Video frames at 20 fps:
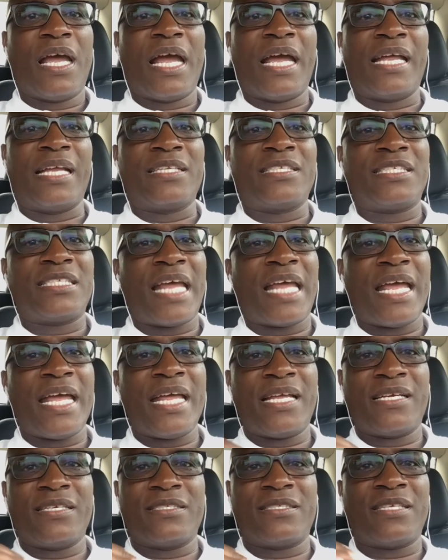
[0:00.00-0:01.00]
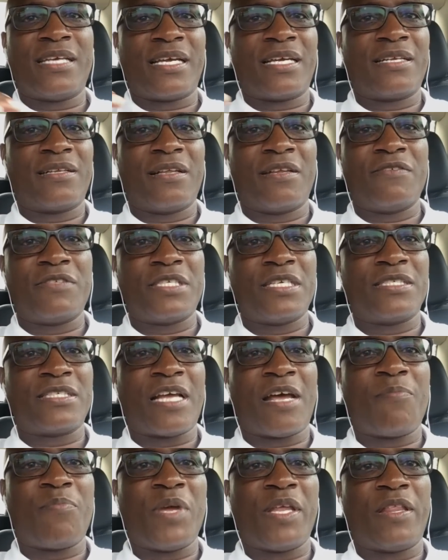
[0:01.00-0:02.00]
and stayed consecutively since
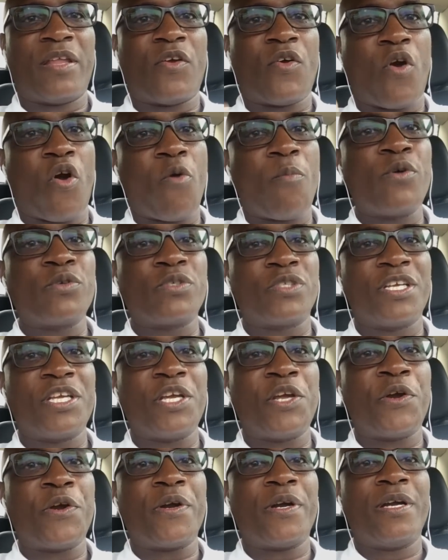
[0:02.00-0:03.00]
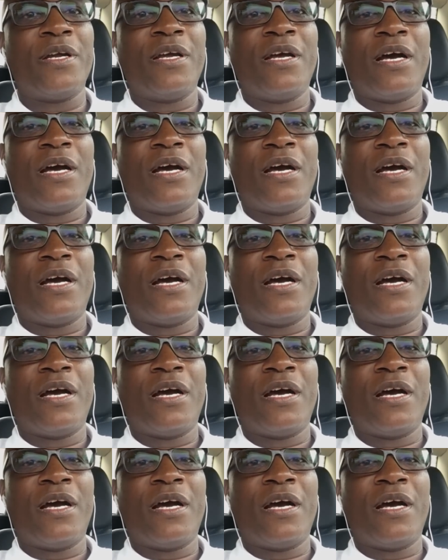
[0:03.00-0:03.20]
I've been there almost a year.